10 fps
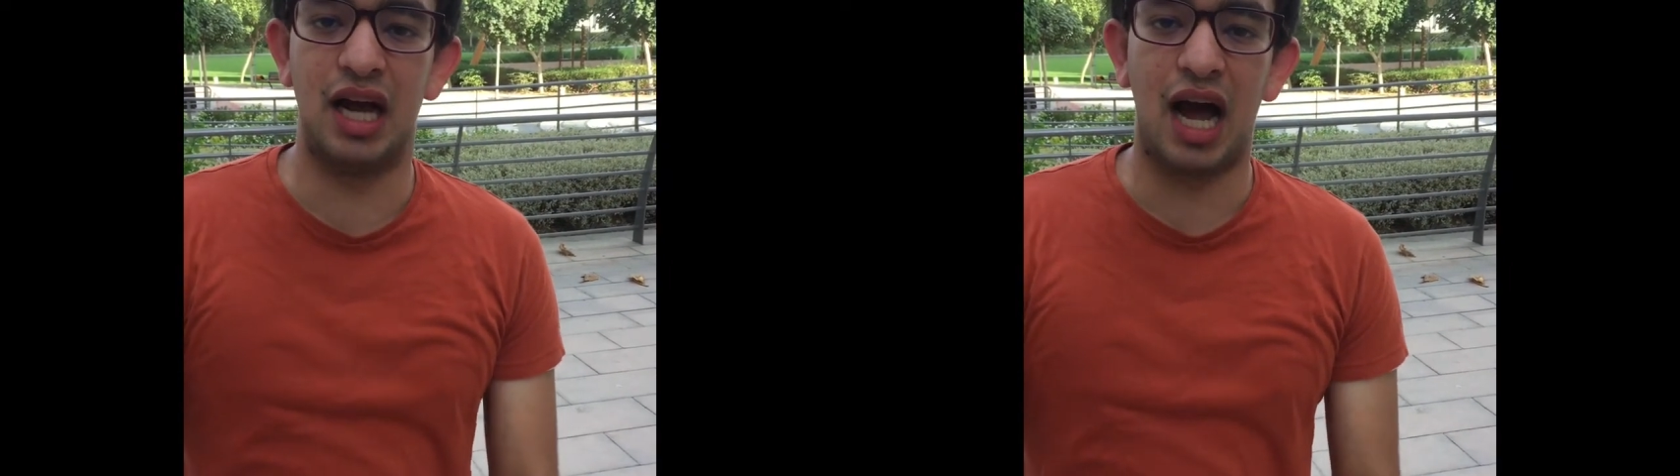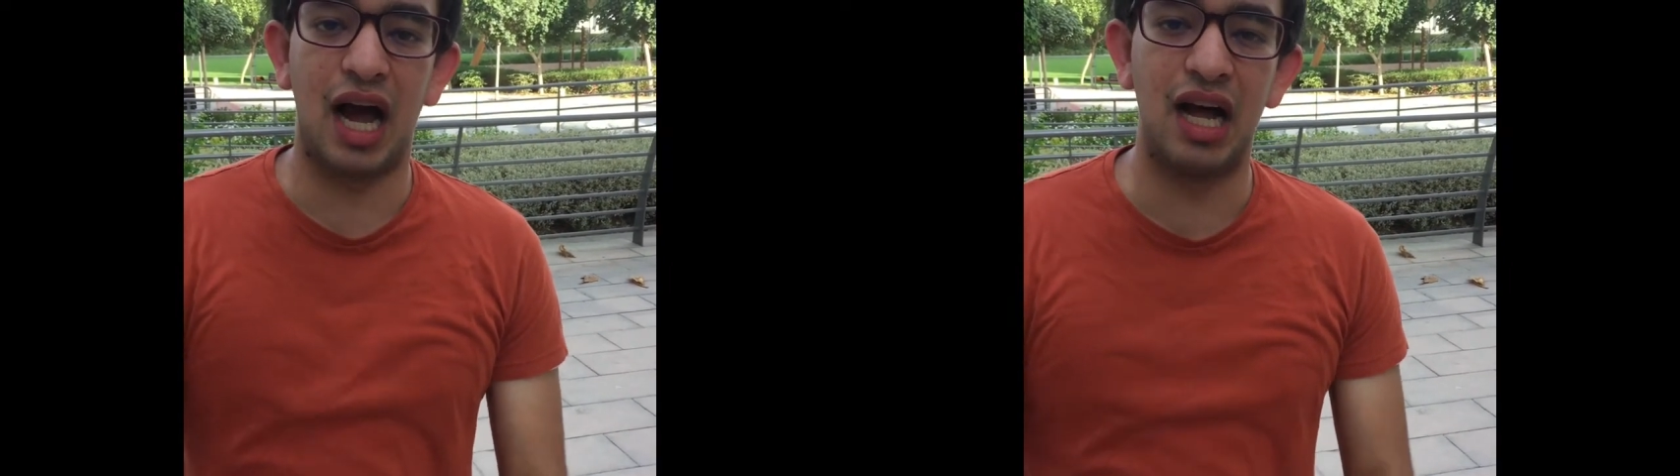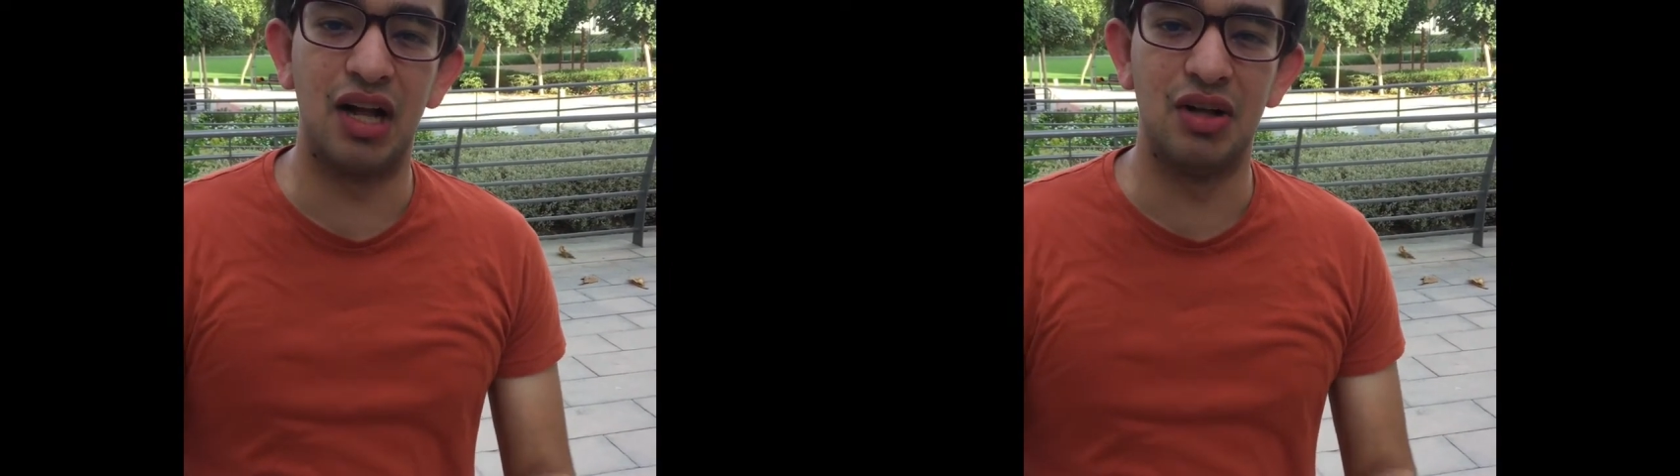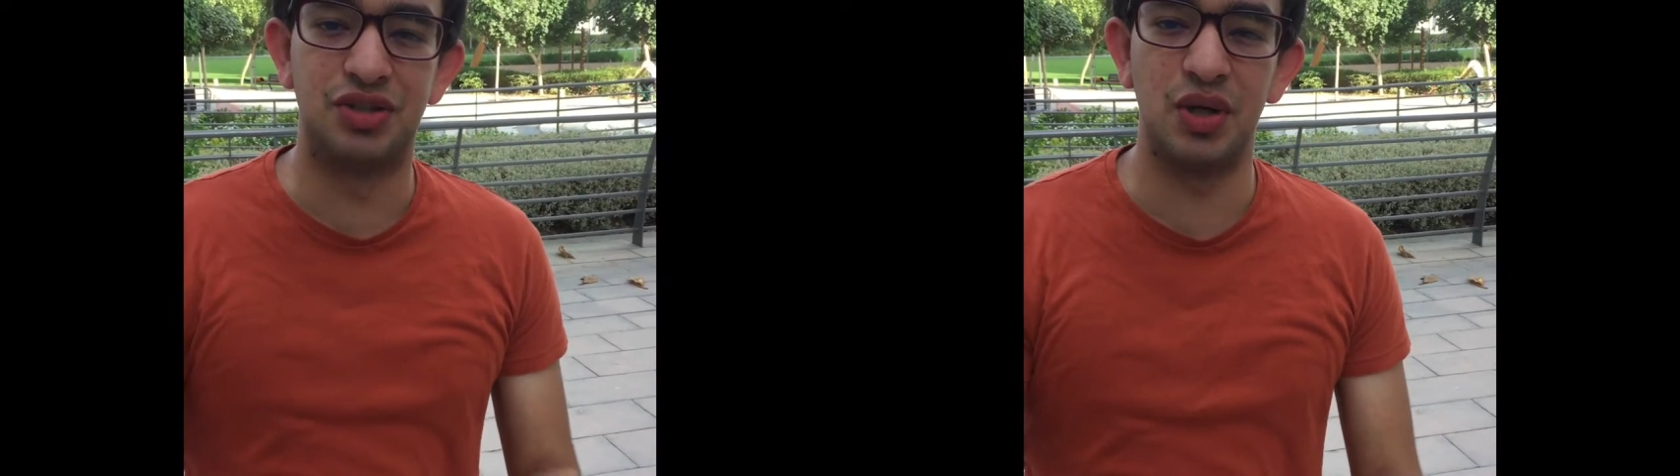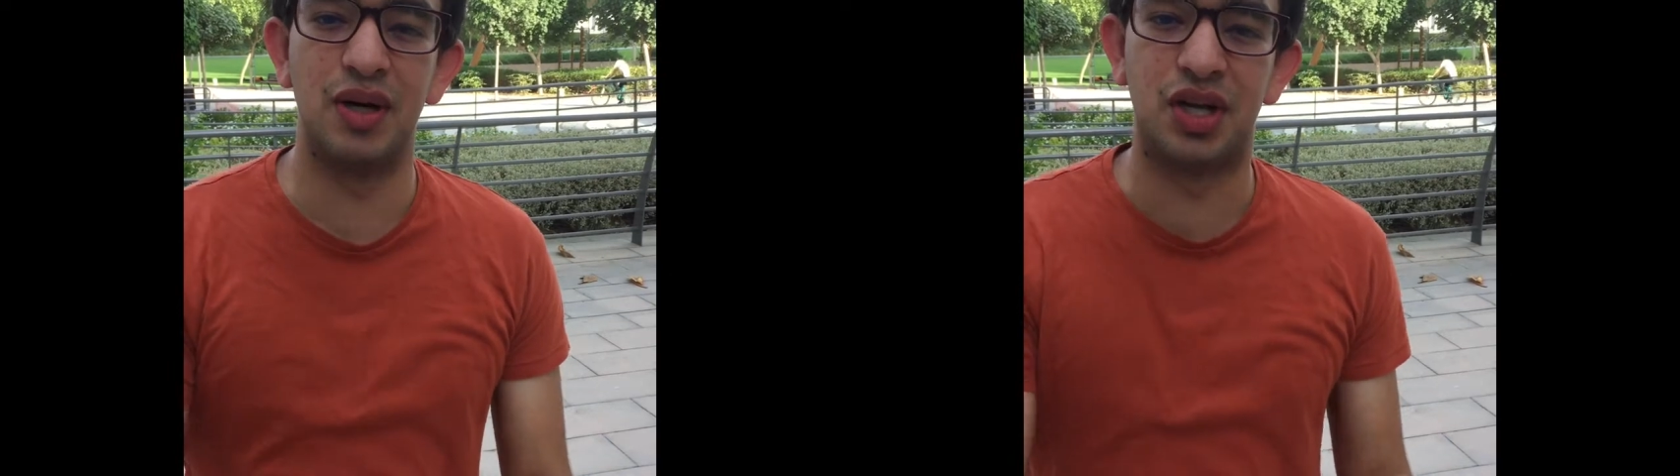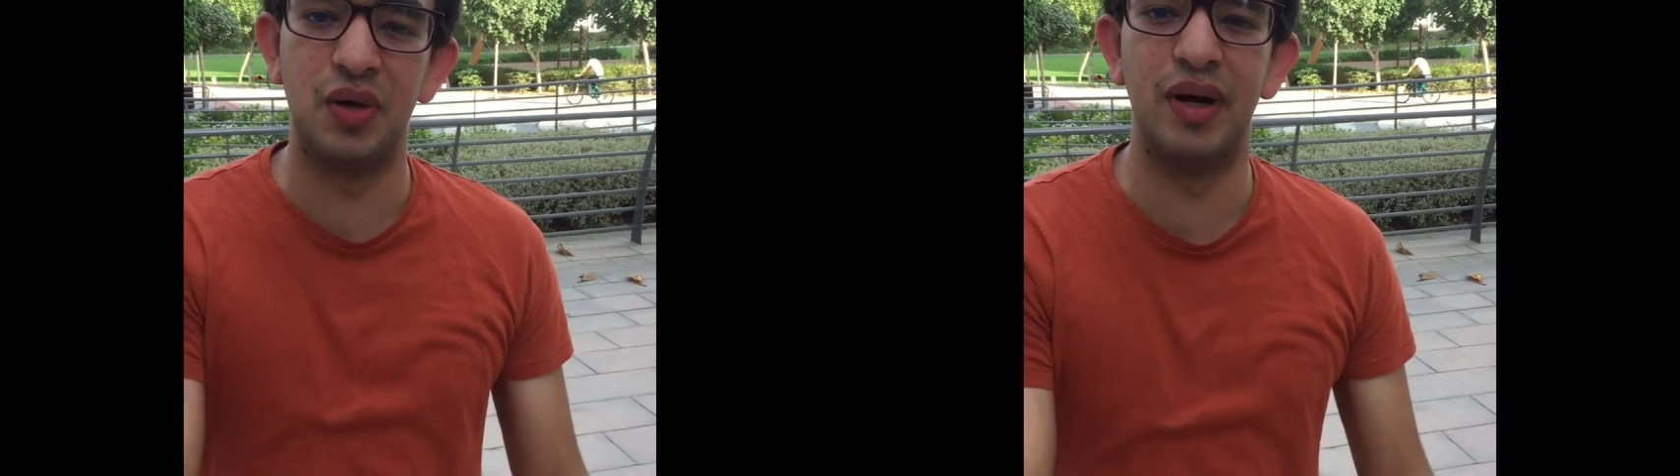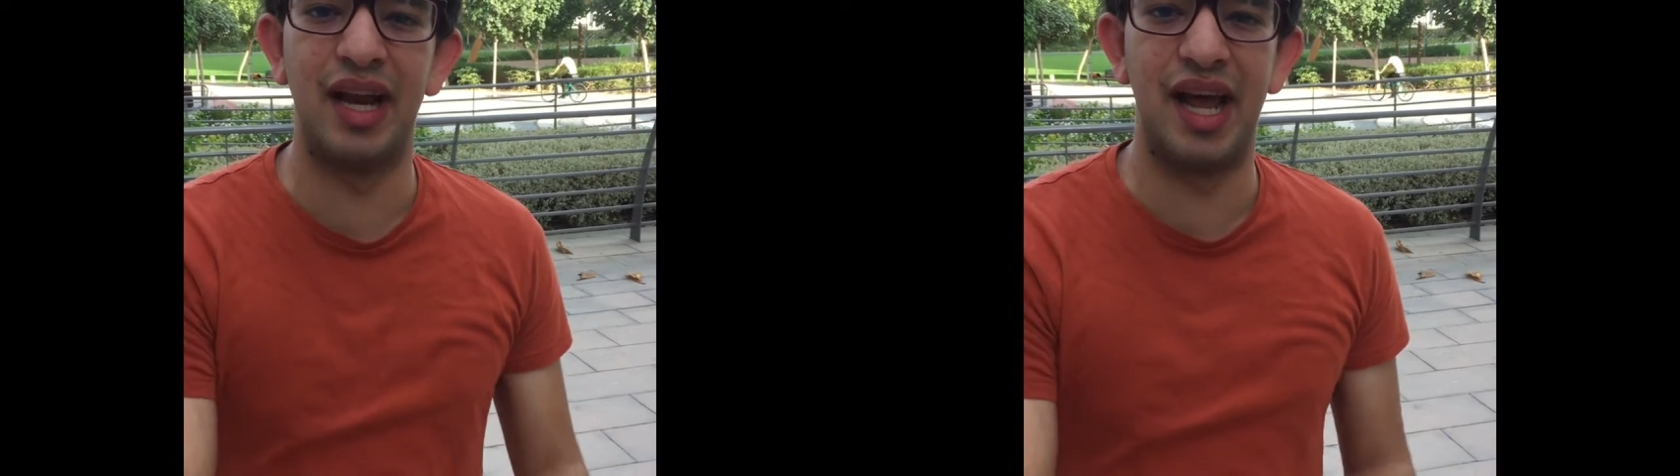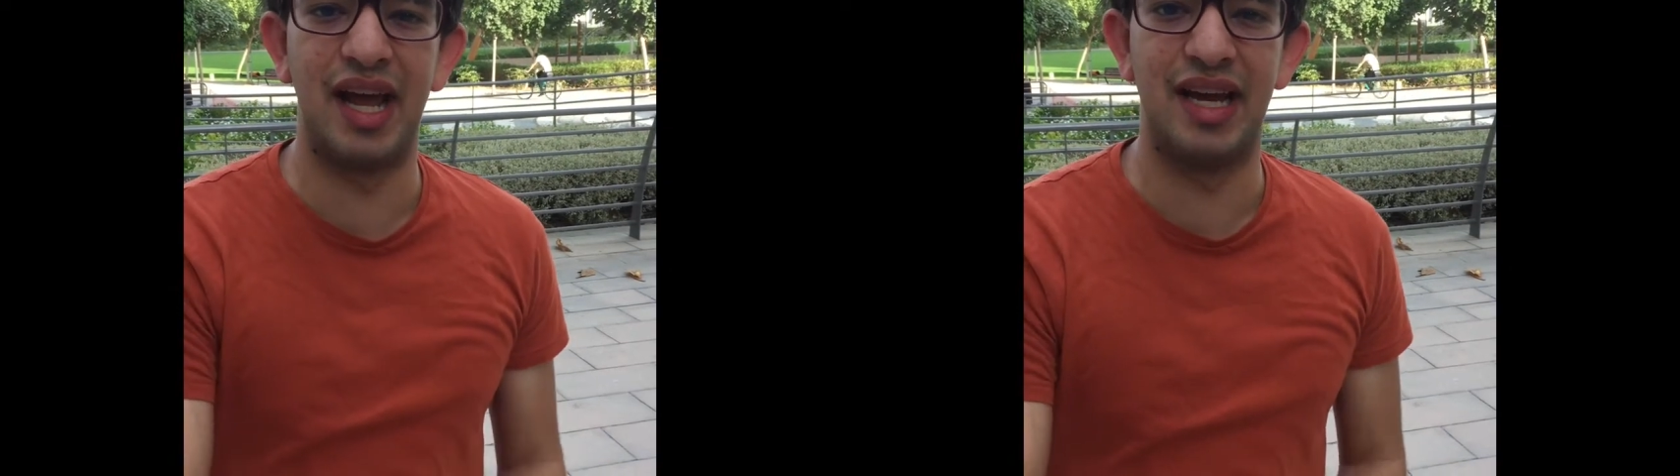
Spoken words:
I'll do a Q&A